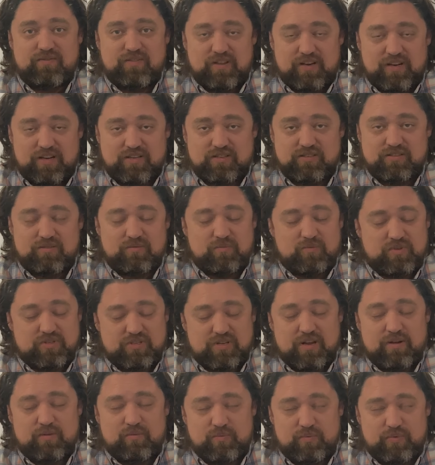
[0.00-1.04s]
finish, which
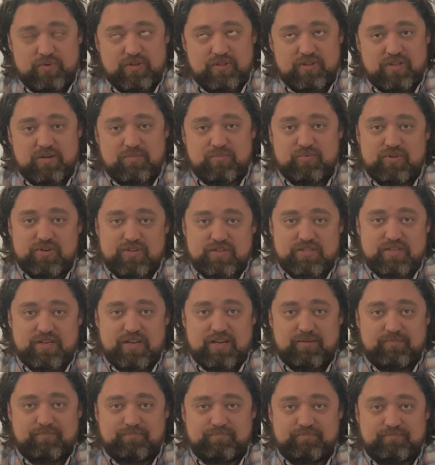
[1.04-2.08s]
I really
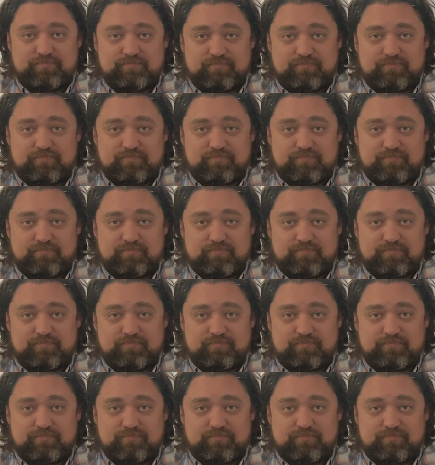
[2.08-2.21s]
appreciate.